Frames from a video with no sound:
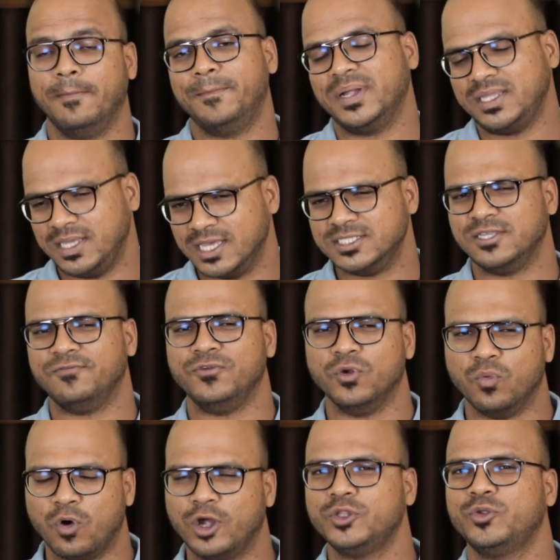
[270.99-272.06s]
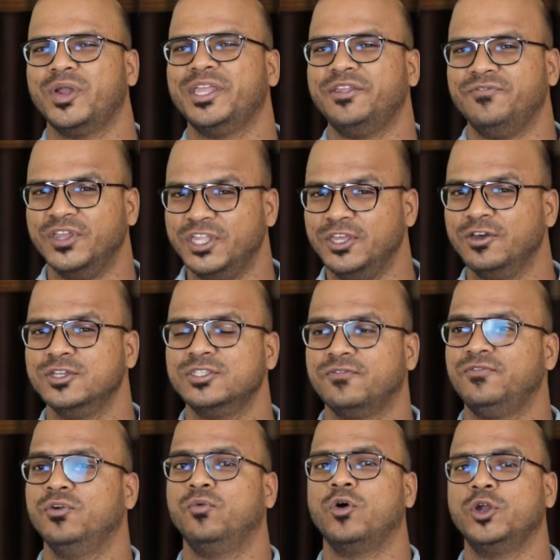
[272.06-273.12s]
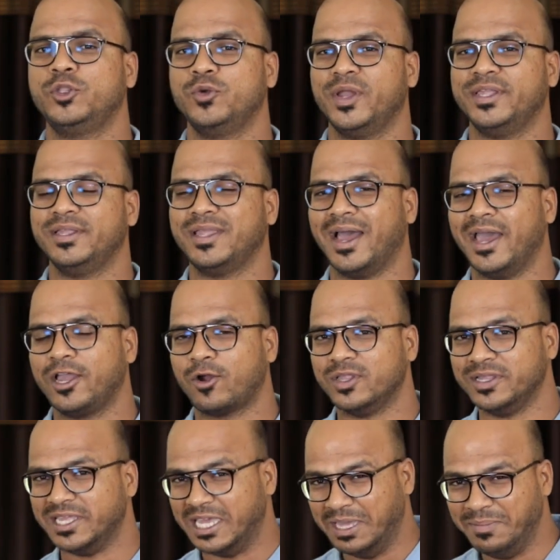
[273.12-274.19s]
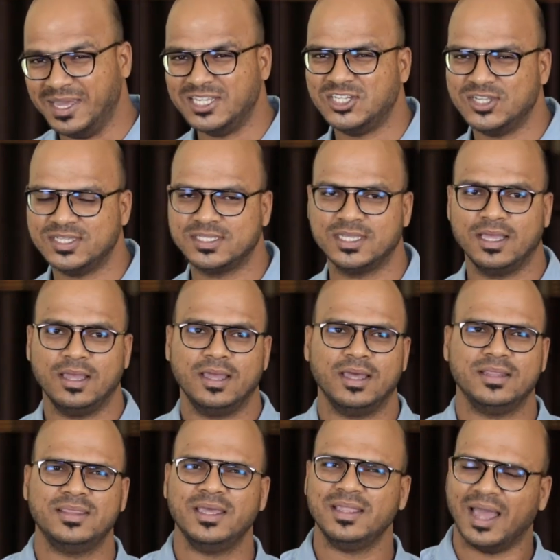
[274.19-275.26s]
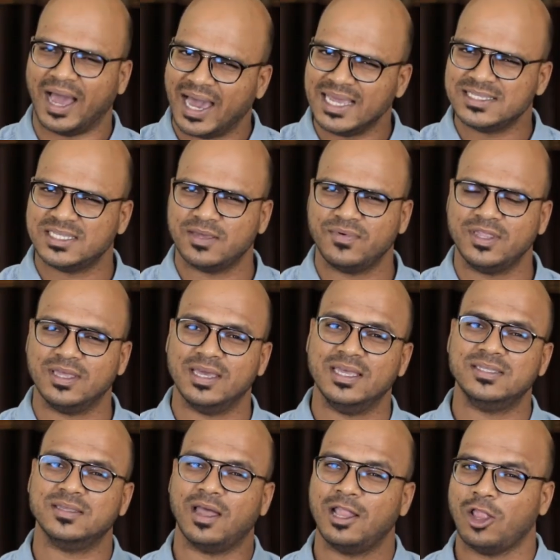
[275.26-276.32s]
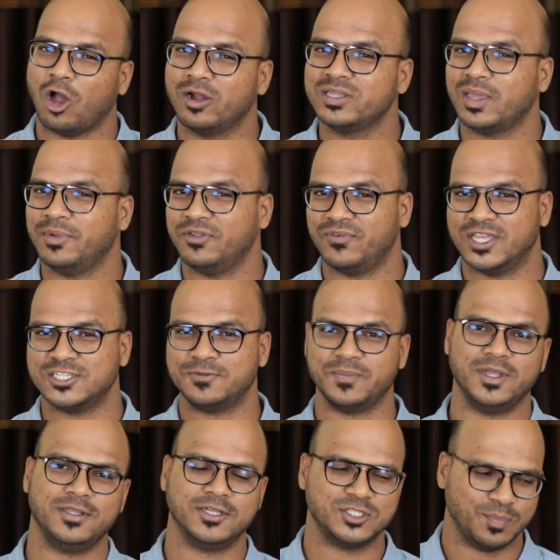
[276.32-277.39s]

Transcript: But yes, if you want to edit videos, if you want to edit high quality images, then i7 is a long-term investment.